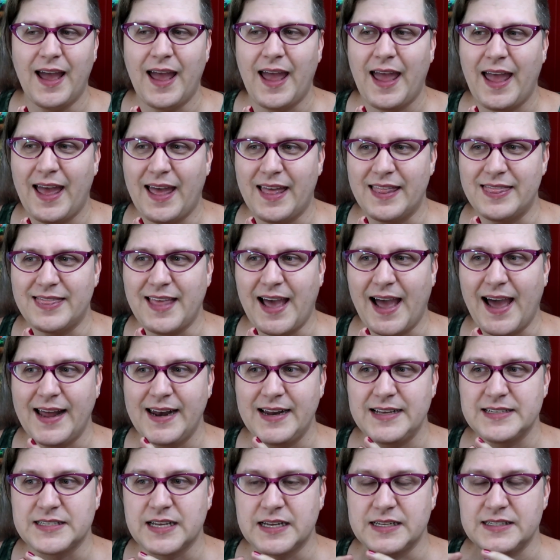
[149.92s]
And that
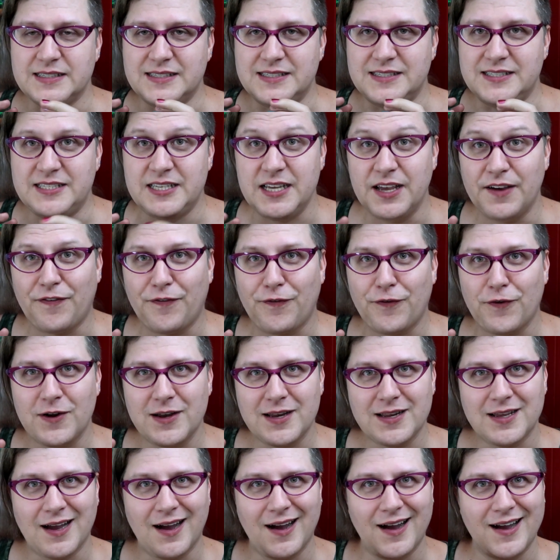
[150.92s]
is a
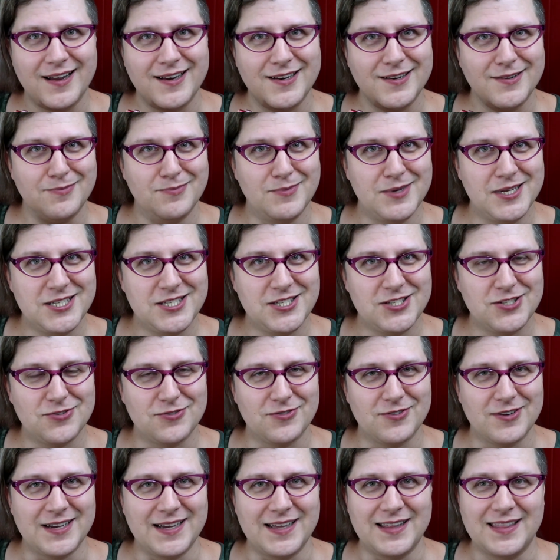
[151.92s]
different kind of
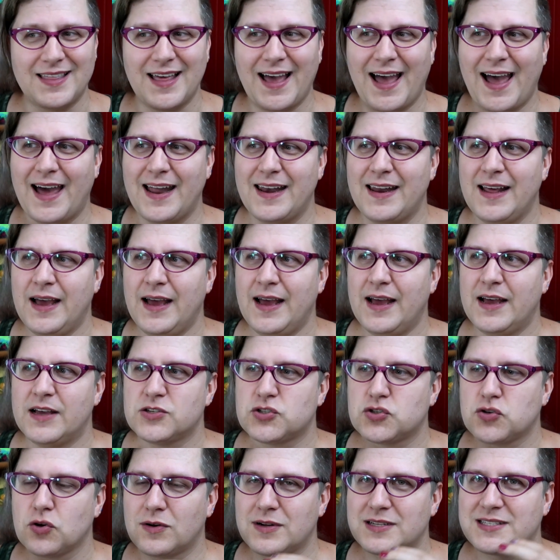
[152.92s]
mystery that
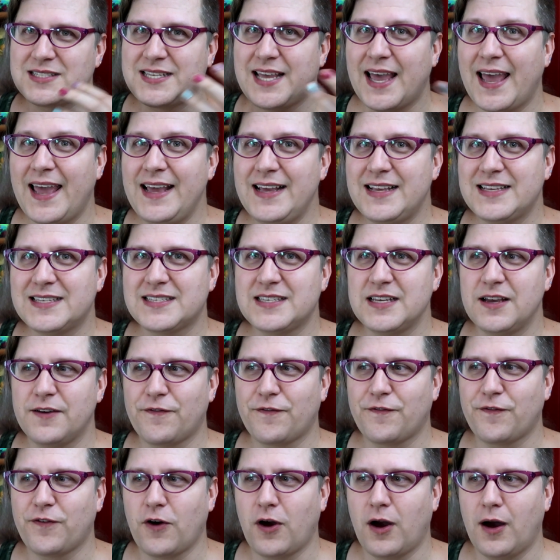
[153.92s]
sort of takes it
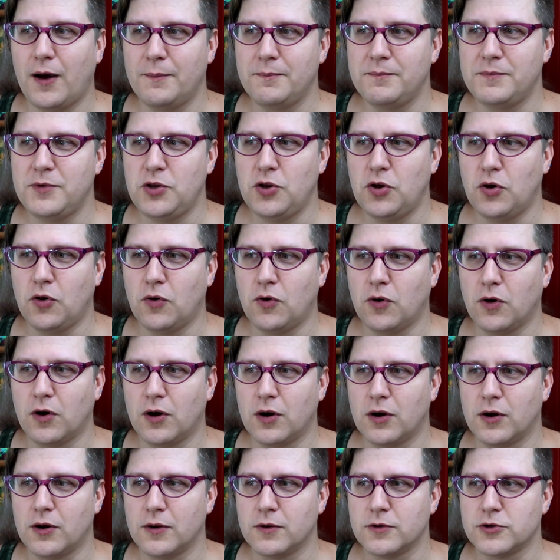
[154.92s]
from
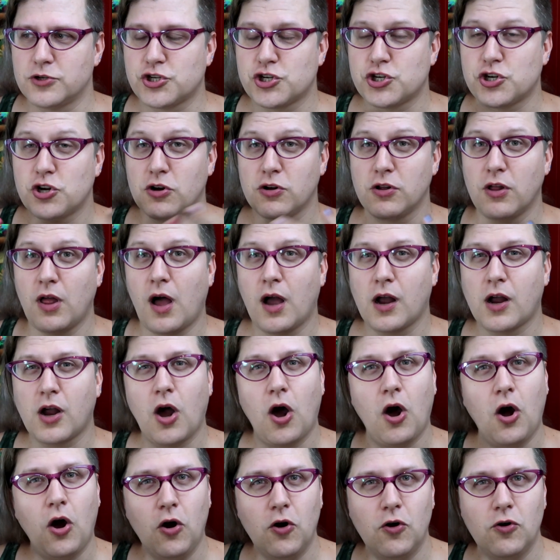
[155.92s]
your Sherlock
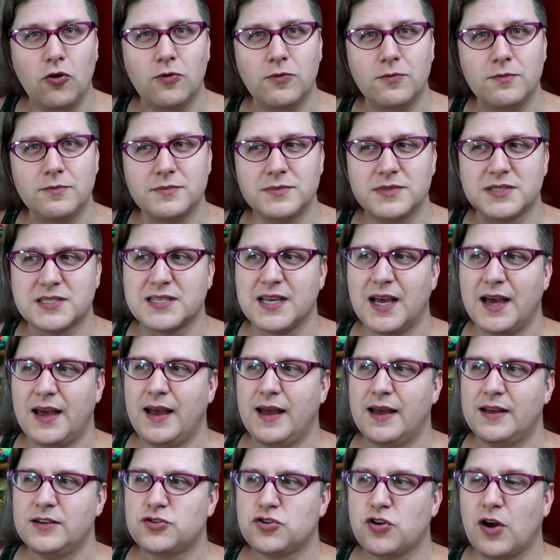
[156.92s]
Holmes
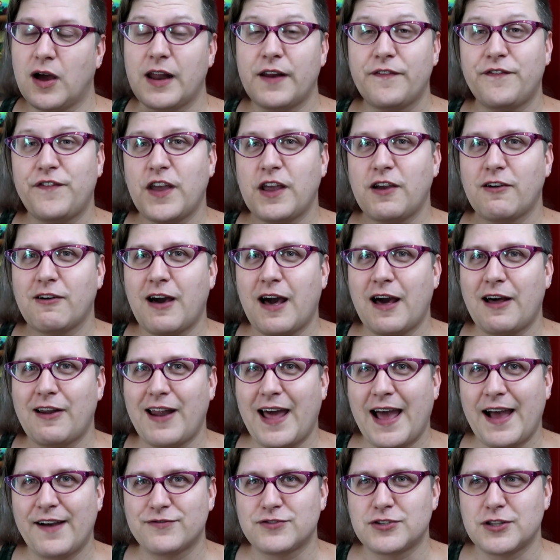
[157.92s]
trying to figure out
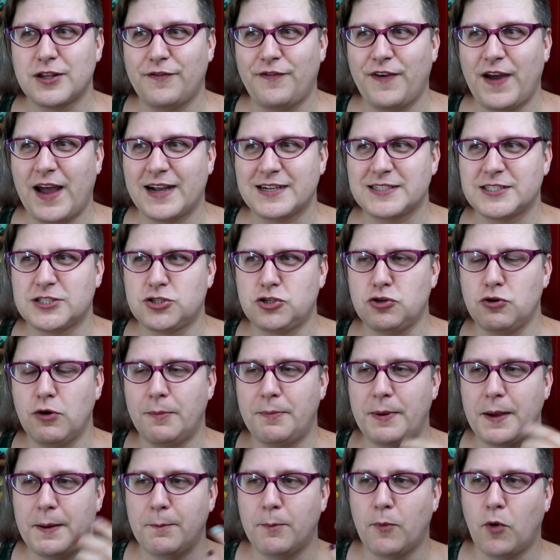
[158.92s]
after the fact to a
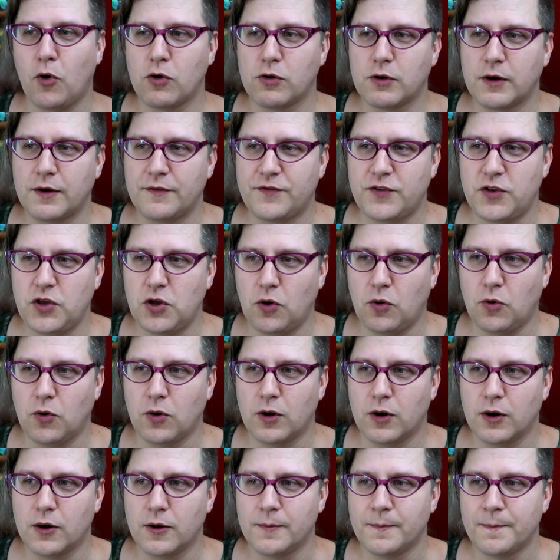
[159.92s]
bit more of
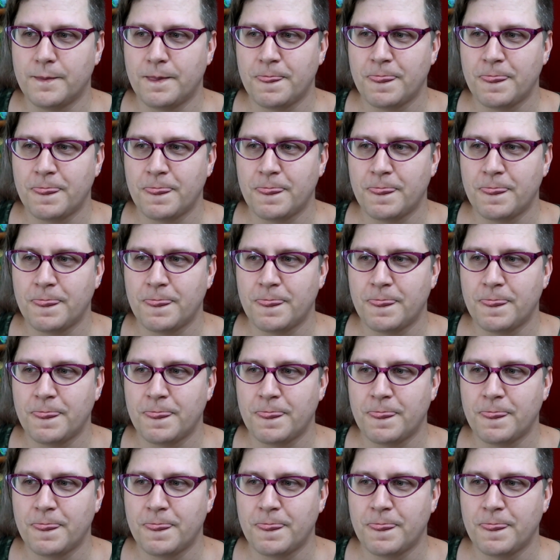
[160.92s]
your